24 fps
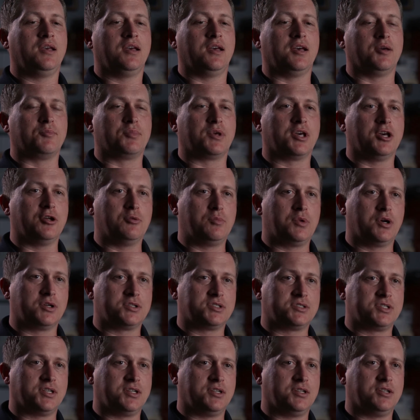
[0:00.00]
I'm Caleb
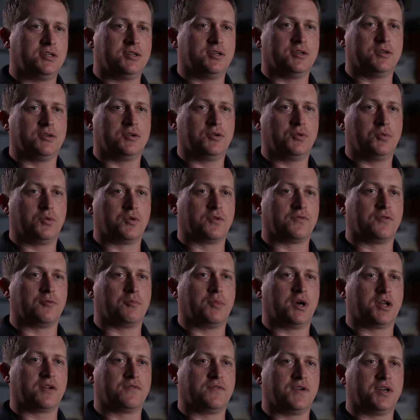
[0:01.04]
Austel. I work for
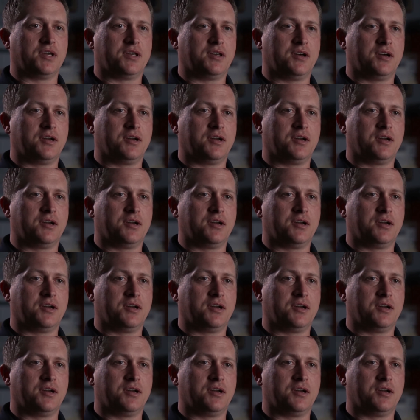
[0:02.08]
Modified